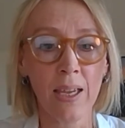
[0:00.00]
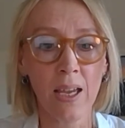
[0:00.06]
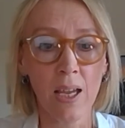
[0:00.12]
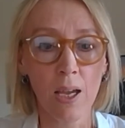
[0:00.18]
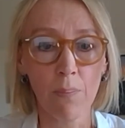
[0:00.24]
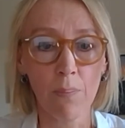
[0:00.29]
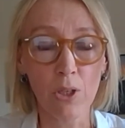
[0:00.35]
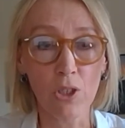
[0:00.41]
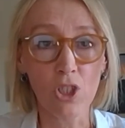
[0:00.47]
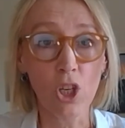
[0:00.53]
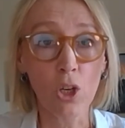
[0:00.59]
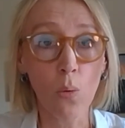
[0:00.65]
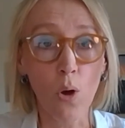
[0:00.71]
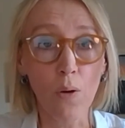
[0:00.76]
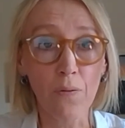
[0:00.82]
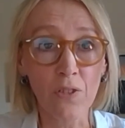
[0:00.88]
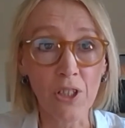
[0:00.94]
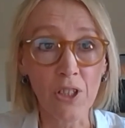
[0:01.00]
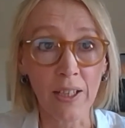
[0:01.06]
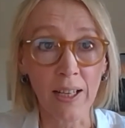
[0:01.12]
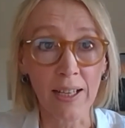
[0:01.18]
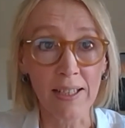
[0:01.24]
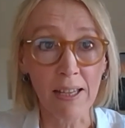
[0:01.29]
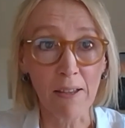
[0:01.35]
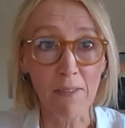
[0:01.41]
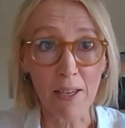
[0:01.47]
But too often,
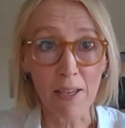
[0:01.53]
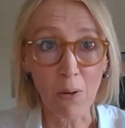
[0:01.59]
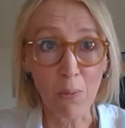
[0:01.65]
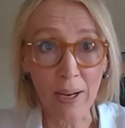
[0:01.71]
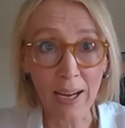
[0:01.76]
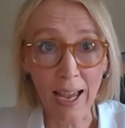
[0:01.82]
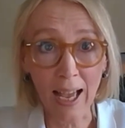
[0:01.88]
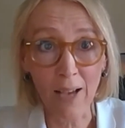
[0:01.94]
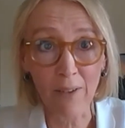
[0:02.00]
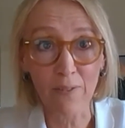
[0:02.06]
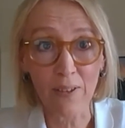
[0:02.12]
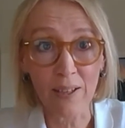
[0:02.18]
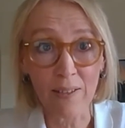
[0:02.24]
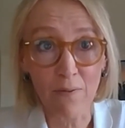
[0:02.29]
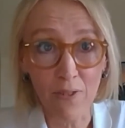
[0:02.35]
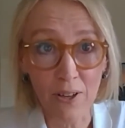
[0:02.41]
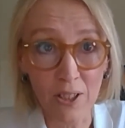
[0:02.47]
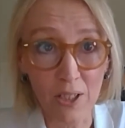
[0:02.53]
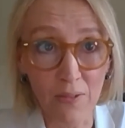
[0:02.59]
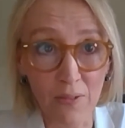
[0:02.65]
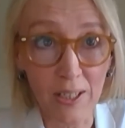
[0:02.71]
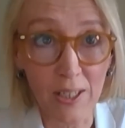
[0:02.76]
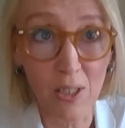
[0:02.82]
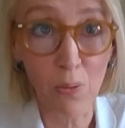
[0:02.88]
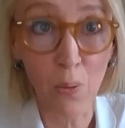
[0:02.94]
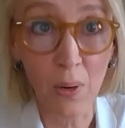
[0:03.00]
as I think we have in front of
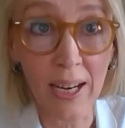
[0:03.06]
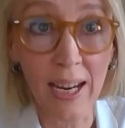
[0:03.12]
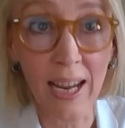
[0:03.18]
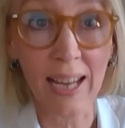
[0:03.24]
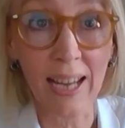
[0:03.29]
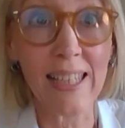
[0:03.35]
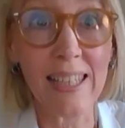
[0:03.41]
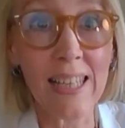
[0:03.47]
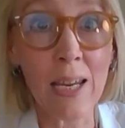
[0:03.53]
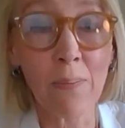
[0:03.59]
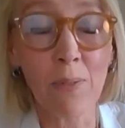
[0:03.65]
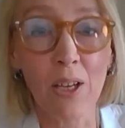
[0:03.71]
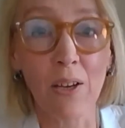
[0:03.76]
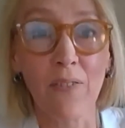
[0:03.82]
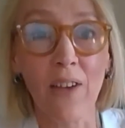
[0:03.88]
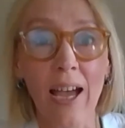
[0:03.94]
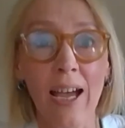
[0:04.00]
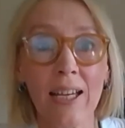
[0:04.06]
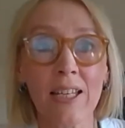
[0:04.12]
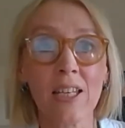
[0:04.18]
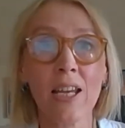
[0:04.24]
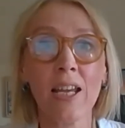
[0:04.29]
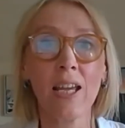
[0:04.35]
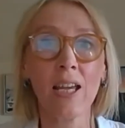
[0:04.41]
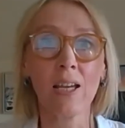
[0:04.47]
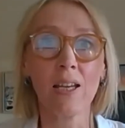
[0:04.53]
us, we seem to have had
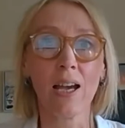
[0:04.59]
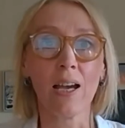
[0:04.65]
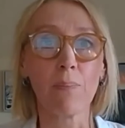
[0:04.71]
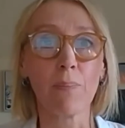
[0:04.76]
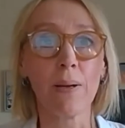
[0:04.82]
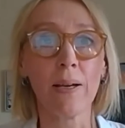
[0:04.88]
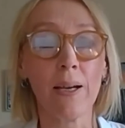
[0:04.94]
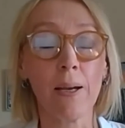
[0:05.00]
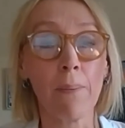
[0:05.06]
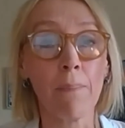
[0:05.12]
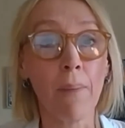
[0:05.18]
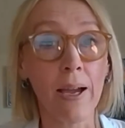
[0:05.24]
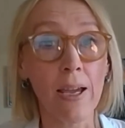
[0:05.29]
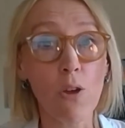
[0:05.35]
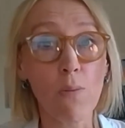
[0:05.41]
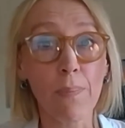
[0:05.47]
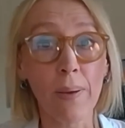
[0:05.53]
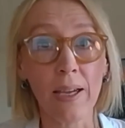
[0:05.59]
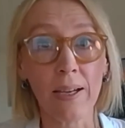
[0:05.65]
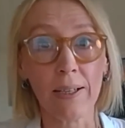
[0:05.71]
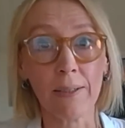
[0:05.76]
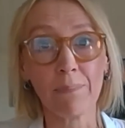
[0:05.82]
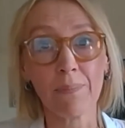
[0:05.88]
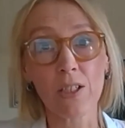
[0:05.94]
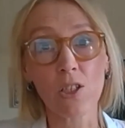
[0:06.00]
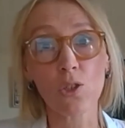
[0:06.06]

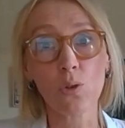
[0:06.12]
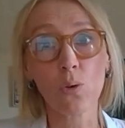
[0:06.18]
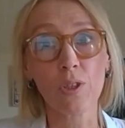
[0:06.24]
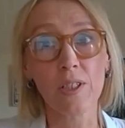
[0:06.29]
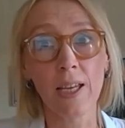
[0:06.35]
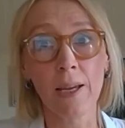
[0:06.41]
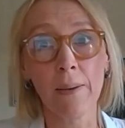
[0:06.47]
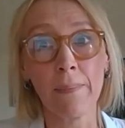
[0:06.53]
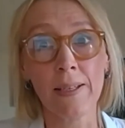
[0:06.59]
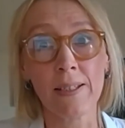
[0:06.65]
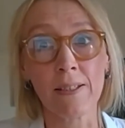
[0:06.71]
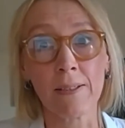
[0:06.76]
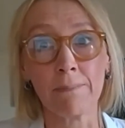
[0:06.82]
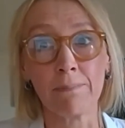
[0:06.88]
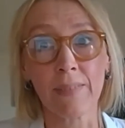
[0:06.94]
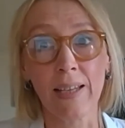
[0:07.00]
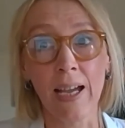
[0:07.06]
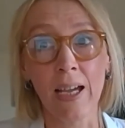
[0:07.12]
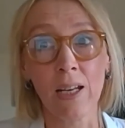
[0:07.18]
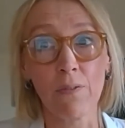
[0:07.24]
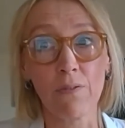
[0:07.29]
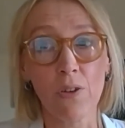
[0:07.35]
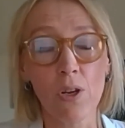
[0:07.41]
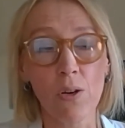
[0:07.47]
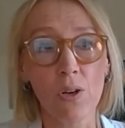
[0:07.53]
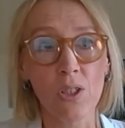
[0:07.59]
myopia, short-termism, and a
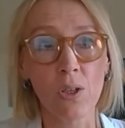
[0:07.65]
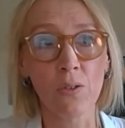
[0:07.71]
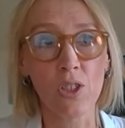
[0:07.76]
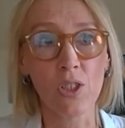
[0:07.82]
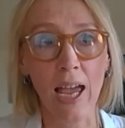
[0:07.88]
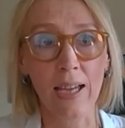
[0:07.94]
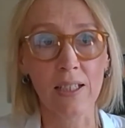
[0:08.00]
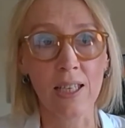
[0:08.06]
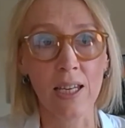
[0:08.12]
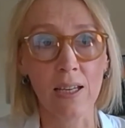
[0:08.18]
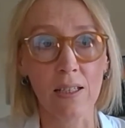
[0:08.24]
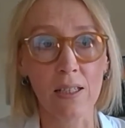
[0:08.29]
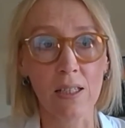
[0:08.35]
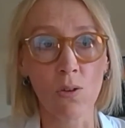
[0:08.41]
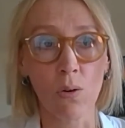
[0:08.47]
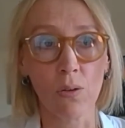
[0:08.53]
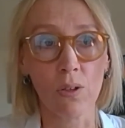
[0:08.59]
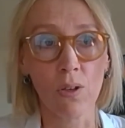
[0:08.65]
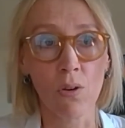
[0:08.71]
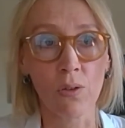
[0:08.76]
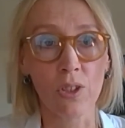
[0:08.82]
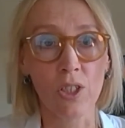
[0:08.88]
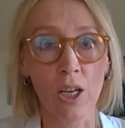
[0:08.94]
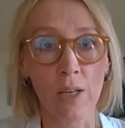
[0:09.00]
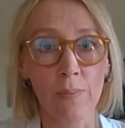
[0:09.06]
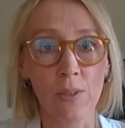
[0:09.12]
focus on tactics, not
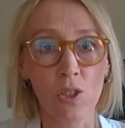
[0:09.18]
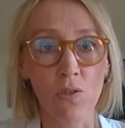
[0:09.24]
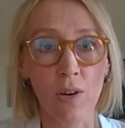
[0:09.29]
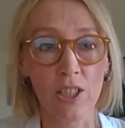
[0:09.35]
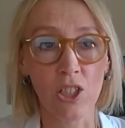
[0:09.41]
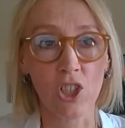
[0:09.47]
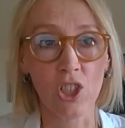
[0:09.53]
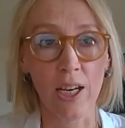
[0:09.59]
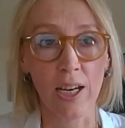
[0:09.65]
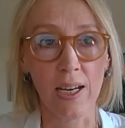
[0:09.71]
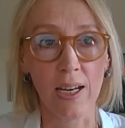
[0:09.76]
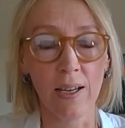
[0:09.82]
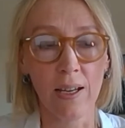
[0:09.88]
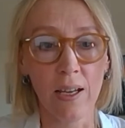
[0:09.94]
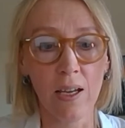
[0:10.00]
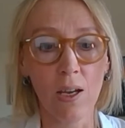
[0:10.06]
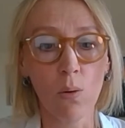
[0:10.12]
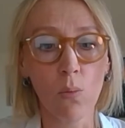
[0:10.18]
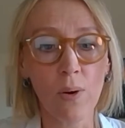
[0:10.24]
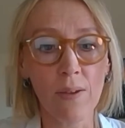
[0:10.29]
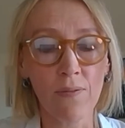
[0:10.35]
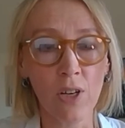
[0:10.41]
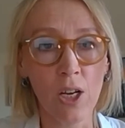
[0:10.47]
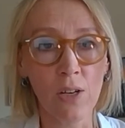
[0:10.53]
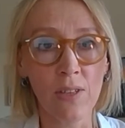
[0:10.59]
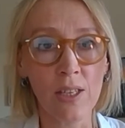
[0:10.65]
long-term strategy. We've
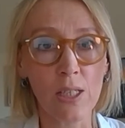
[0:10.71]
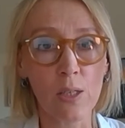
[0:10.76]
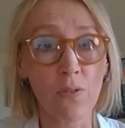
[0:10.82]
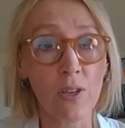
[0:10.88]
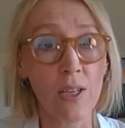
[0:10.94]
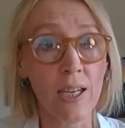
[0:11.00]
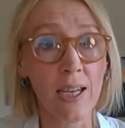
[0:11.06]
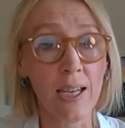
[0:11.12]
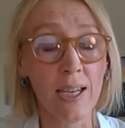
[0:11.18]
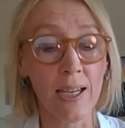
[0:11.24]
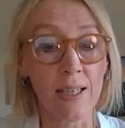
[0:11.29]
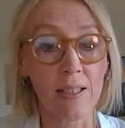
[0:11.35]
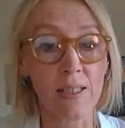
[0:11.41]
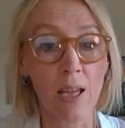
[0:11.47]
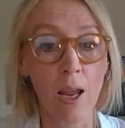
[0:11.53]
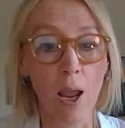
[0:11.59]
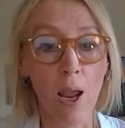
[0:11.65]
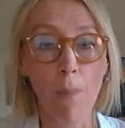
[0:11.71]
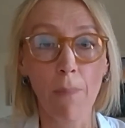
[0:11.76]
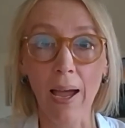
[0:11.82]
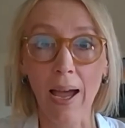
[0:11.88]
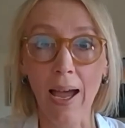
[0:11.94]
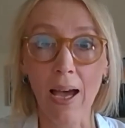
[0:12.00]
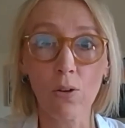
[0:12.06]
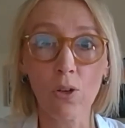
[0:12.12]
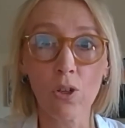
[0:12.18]
known this for years, but
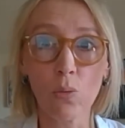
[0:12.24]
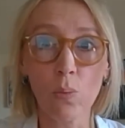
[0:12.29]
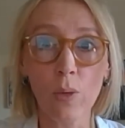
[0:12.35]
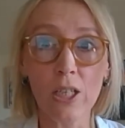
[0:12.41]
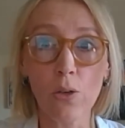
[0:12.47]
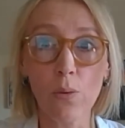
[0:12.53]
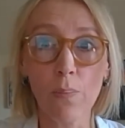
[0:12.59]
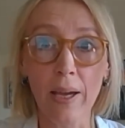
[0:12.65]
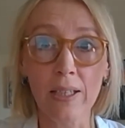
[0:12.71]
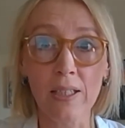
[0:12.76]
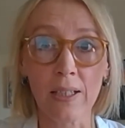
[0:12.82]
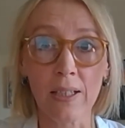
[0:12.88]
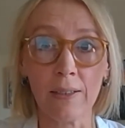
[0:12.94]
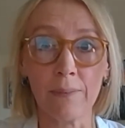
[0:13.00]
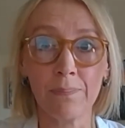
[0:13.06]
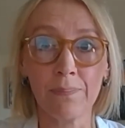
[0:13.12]
how could we do better?